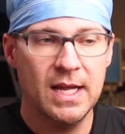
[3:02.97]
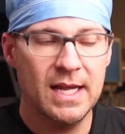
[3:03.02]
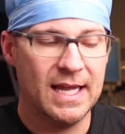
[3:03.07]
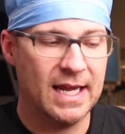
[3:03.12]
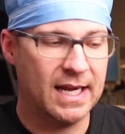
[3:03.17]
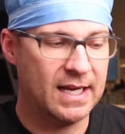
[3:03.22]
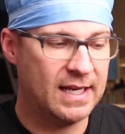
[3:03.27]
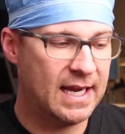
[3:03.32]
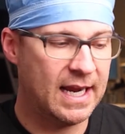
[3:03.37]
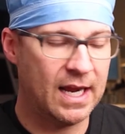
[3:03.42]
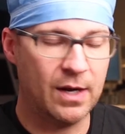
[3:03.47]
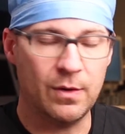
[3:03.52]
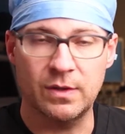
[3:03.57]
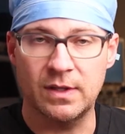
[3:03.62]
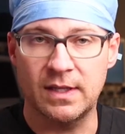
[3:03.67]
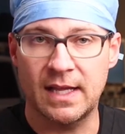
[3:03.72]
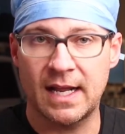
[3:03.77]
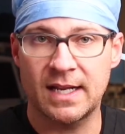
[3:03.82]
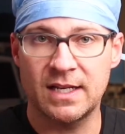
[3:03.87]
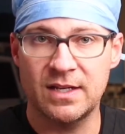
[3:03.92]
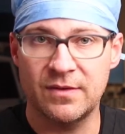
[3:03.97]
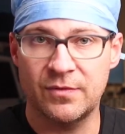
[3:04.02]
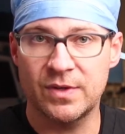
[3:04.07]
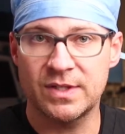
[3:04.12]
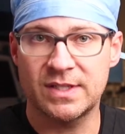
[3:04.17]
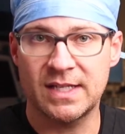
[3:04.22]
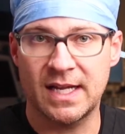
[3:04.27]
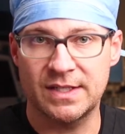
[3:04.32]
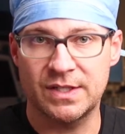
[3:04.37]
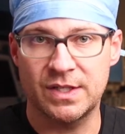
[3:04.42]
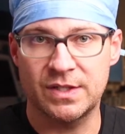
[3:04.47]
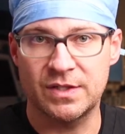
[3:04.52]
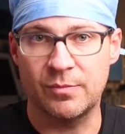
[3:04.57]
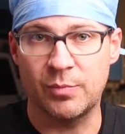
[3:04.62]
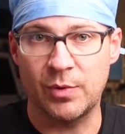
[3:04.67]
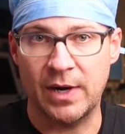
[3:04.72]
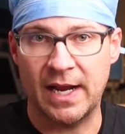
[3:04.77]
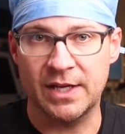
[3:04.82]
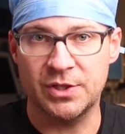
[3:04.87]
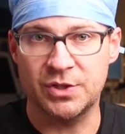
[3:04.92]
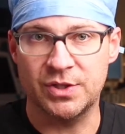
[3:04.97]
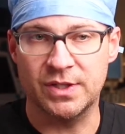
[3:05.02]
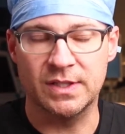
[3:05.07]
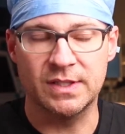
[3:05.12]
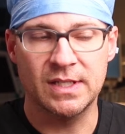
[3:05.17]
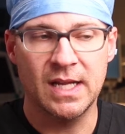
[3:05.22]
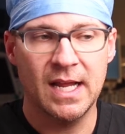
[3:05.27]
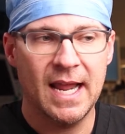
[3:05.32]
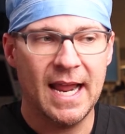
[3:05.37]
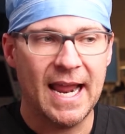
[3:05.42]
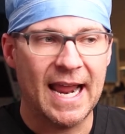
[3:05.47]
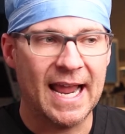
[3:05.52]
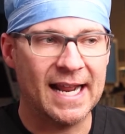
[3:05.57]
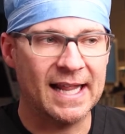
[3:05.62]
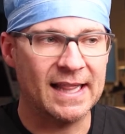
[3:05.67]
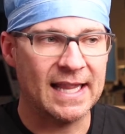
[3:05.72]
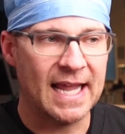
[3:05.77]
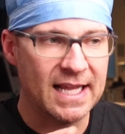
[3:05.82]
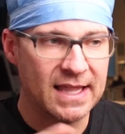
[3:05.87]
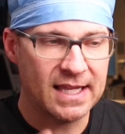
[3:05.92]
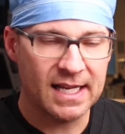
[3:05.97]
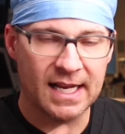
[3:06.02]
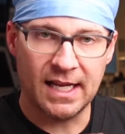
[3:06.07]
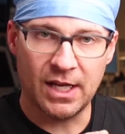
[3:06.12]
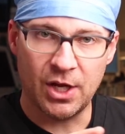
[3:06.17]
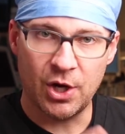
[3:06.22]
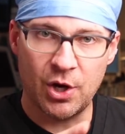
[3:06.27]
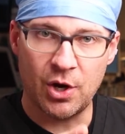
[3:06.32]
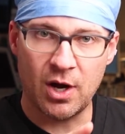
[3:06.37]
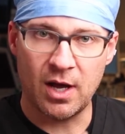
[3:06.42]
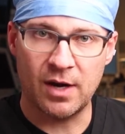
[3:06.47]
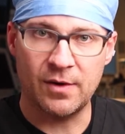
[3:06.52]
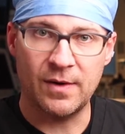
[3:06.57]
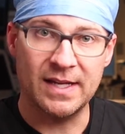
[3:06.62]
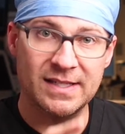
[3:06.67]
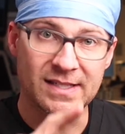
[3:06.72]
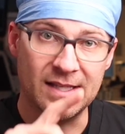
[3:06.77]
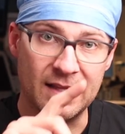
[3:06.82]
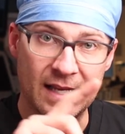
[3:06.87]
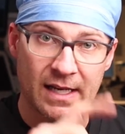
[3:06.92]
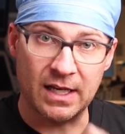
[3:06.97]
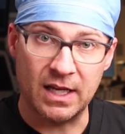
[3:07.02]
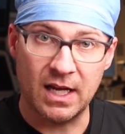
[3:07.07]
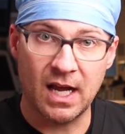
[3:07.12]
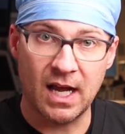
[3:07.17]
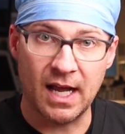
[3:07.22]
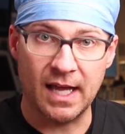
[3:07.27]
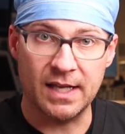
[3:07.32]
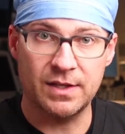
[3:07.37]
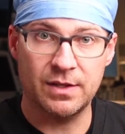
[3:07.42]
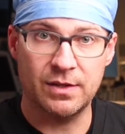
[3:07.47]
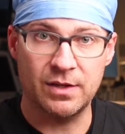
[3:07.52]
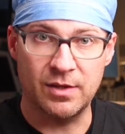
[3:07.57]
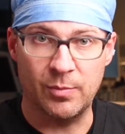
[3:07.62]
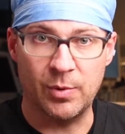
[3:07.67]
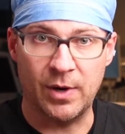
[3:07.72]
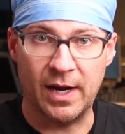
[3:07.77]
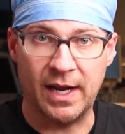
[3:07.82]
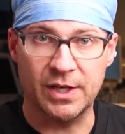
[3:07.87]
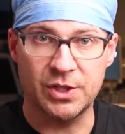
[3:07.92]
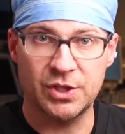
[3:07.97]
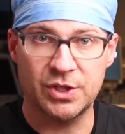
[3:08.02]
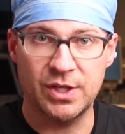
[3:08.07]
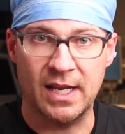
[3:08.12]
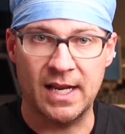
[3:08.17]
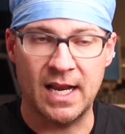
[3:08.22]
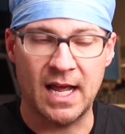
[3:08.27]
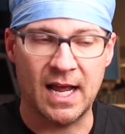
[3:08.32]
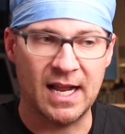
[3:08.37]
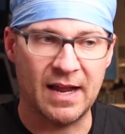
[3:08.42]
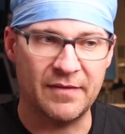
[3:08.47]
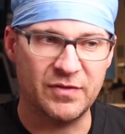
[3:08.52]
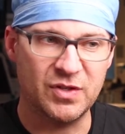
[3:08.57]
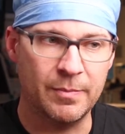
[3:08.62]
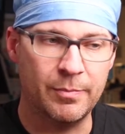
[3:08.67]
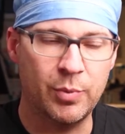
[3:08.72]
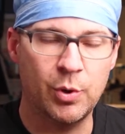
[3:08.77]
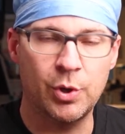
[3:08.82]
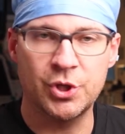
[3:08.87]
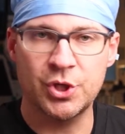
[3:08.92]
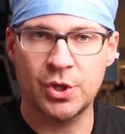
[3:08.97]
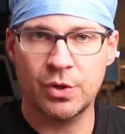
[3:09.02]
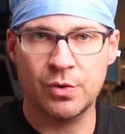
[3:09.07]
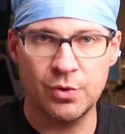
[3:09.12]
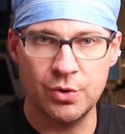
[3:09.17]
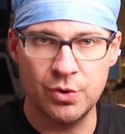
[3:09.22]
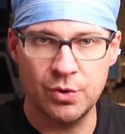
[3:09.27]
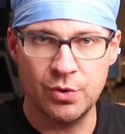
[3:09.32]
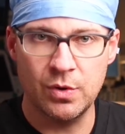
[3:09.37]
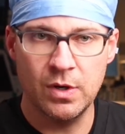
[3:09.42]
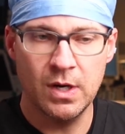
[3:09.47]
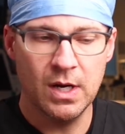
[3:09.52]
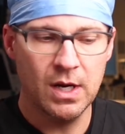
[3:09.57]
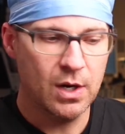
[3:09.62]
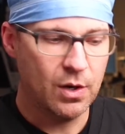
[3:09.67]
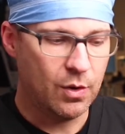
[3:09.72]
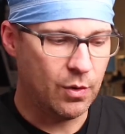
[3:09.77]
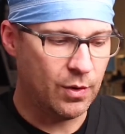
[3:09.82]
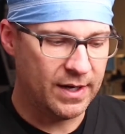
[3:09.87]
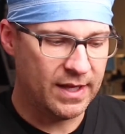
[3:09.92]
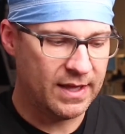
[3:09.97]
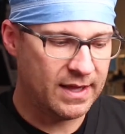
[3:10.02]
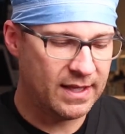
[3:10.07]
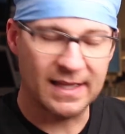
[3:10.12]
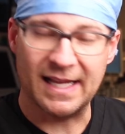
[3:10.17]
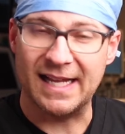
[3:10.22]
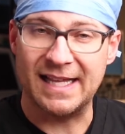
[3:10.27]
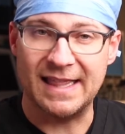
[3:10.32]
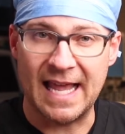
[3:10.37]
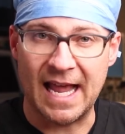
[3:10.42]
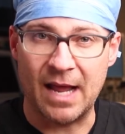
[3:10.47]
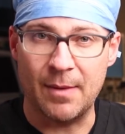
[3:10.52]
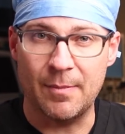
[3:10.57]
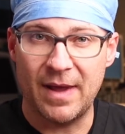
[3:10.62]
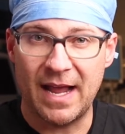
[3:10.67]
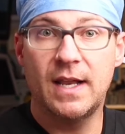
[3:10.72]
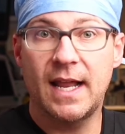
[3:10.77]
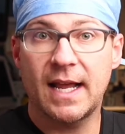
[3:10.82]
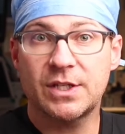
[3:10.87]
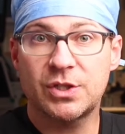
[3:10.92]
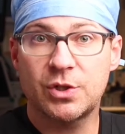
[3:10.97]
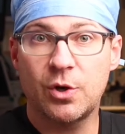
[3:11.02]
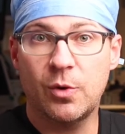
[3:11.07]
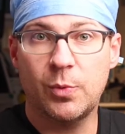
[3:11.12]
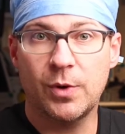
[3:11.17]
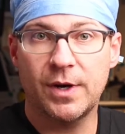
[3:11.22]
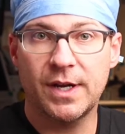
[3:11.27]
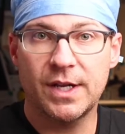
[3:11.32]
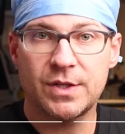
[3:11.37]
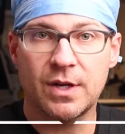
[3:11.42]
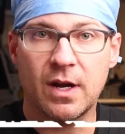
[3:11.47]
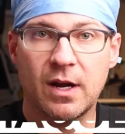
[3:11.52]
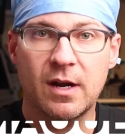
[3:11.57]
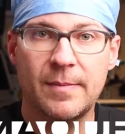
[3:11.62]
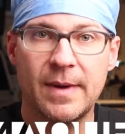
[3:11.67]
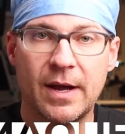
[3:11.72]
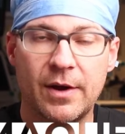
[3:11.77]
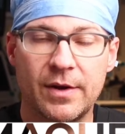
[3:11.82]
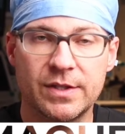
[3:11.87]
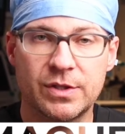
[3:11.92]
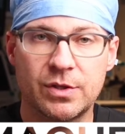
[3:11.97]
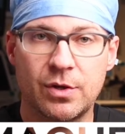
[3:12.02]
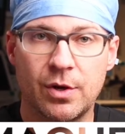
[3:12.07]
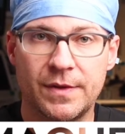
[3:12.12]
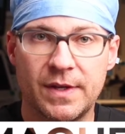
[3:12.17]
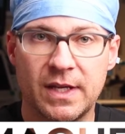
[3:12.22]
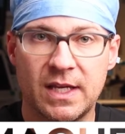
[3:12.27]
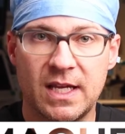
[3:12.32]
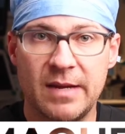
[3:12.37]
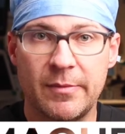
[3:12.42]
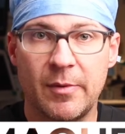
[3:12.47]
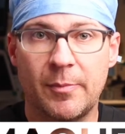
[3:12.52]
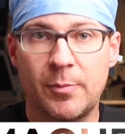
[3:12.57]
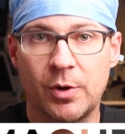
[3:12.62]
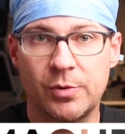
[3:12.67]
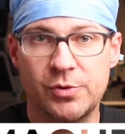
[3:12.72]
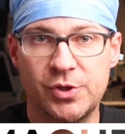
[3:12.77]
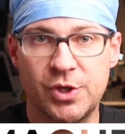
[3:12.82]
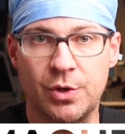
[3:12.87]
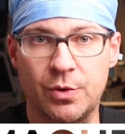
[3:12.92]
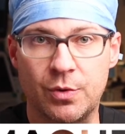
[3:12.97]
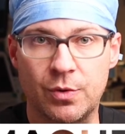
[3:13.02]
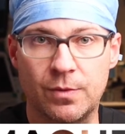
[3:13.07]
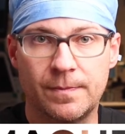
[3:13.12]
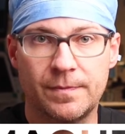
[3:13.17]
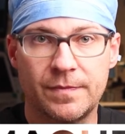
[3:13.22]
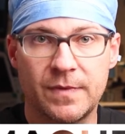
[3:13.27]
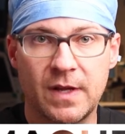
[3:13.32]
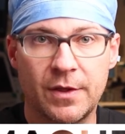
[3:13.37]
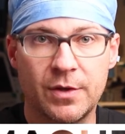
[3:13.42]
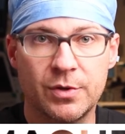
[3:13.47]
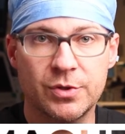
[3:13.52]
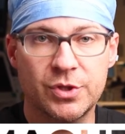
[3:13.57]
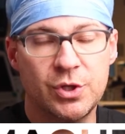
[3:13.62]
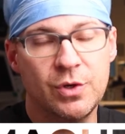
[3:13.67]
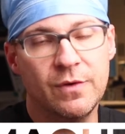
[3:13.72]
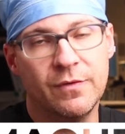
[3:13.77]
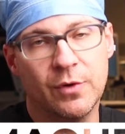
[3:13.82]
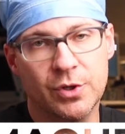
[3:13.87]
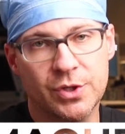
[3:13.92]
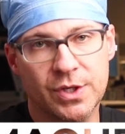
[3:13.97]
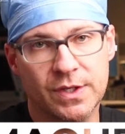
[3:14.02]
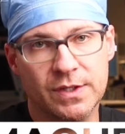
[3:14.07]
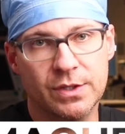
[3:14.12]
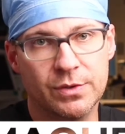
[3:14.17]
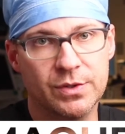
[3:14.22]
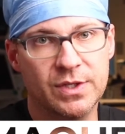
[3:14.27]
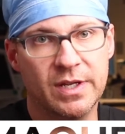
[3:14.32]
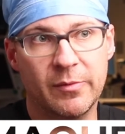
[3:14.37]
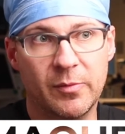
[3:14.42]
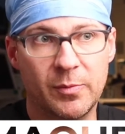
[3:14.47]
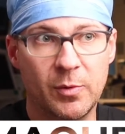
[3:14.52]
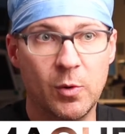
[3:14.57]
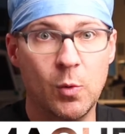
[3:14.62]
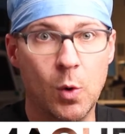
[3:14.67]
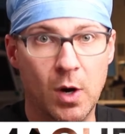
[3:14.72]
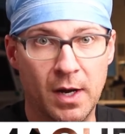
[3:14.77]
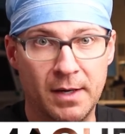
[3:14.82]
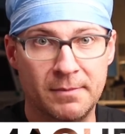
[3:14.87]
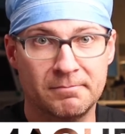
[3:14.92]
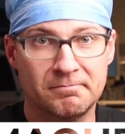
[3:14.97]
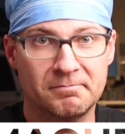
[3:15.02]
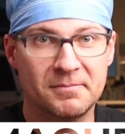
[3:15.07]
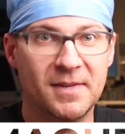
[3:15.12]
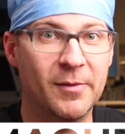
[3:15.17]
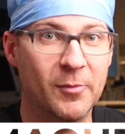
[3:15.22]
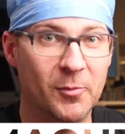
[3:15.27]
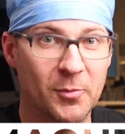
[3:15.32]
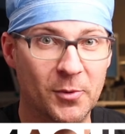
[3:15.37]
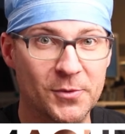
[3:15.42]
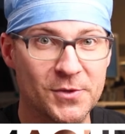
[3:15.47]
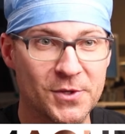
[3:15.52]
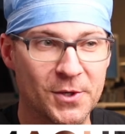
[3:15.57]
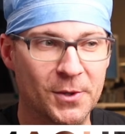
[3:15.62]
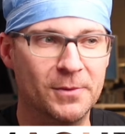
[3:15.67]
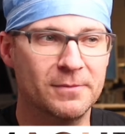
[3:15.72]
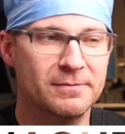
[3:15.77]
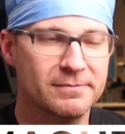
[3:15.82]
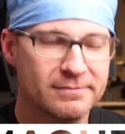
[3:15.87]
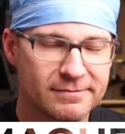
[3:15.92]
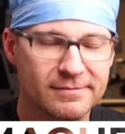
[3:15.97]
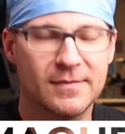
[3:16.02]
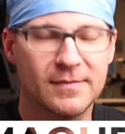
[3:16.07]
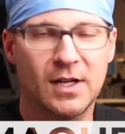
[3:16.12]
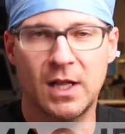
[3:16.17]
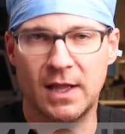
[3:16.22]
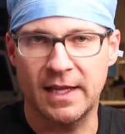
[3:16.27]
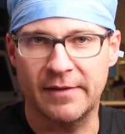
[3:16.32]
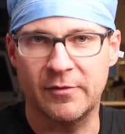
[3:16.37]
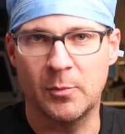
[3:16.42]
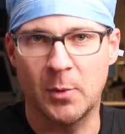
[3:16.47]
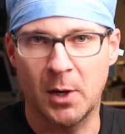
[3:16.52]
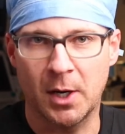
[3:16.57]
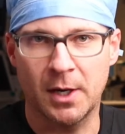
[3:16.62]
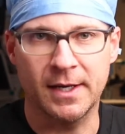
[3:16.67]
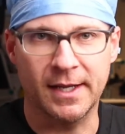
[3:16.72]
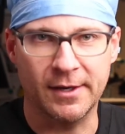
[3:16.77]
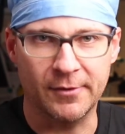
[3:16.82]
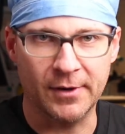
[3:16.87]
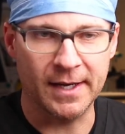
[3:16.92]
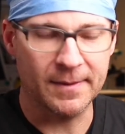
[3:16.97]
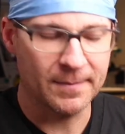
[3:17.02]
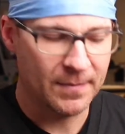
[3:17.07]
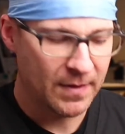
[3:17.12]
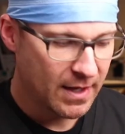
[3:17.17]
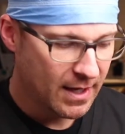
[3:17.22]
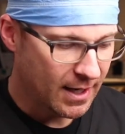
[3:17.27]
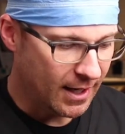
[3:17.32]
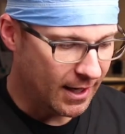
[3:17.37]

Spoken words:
It can handle a lot of different sizes of branches, and I like that I can cauterize and then cut the branch and not have to push through or anything like that. The next scope we're going to talk about is called the HIMA Pro 2. Now there's two versions. There's HIMA Pro 1, HIMA Pro 2. Clever marketing, right?